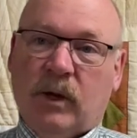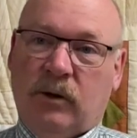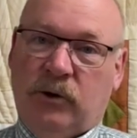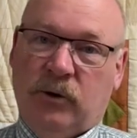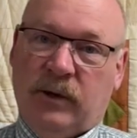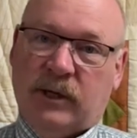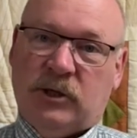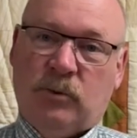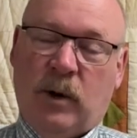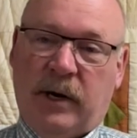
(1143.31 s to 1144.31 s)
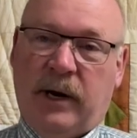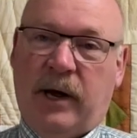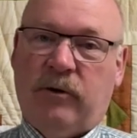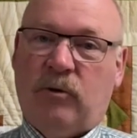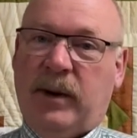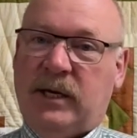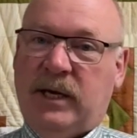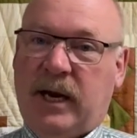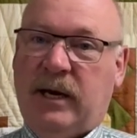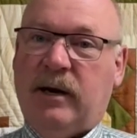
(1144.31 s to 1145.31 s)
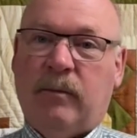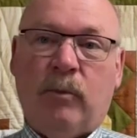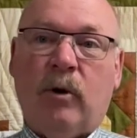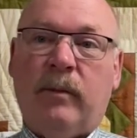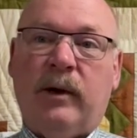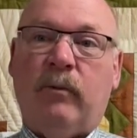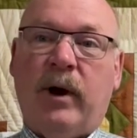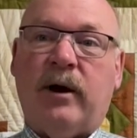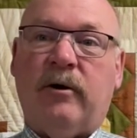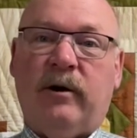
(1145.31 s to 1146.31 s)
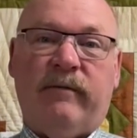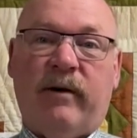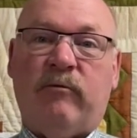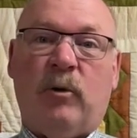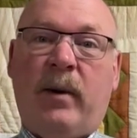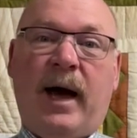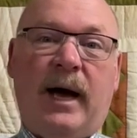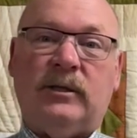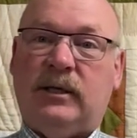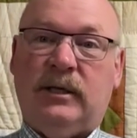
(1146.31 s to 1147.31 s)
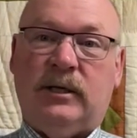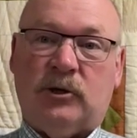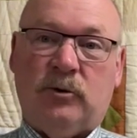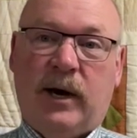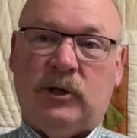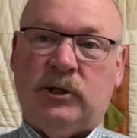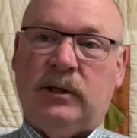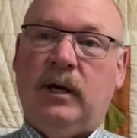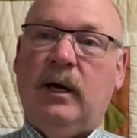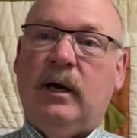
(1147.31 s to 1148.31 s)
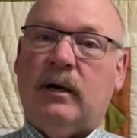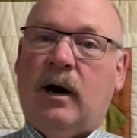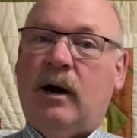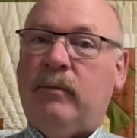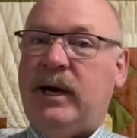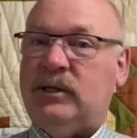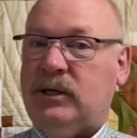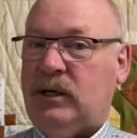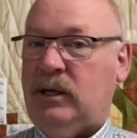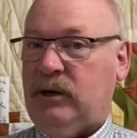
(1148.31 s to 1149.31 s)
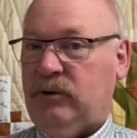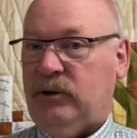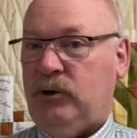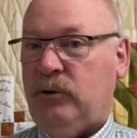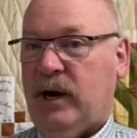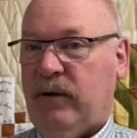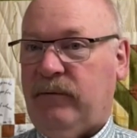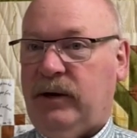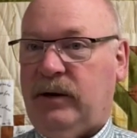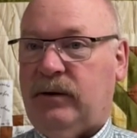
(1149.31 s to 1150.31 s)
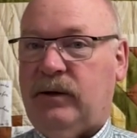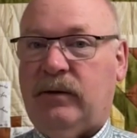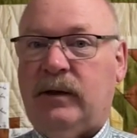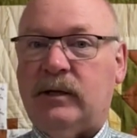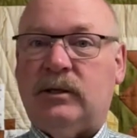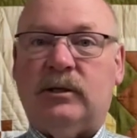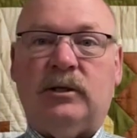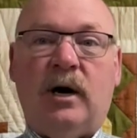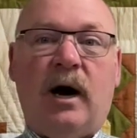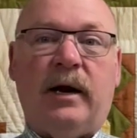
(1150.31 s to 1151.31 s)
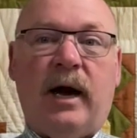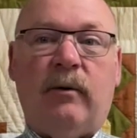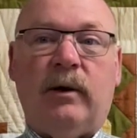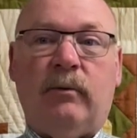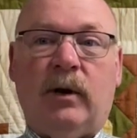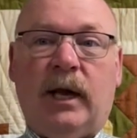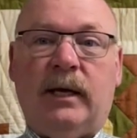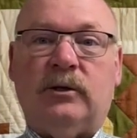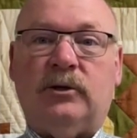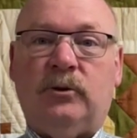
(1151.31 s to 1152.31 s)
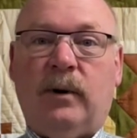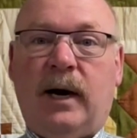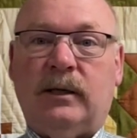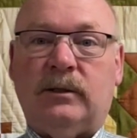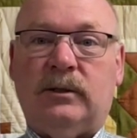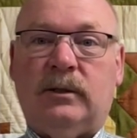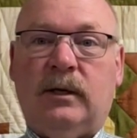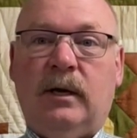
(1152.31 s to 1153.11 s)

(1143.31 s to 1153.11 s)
do this to one another, maintaining a permanent record of every past indiscretion, God makes it clear in the new covenant that this is not how he relates to us.